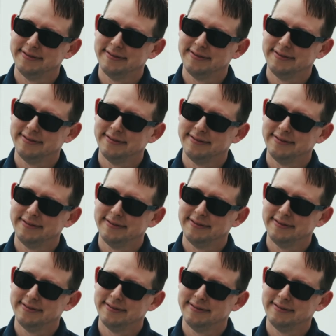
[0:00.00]
Jason, why don't you
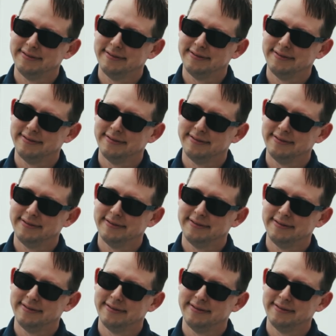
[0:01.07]
tell us a little bit
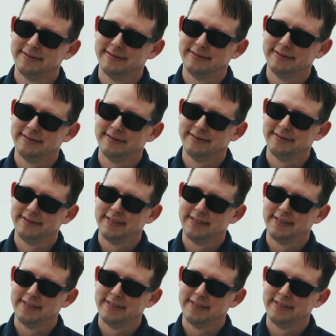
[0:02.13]
about your research?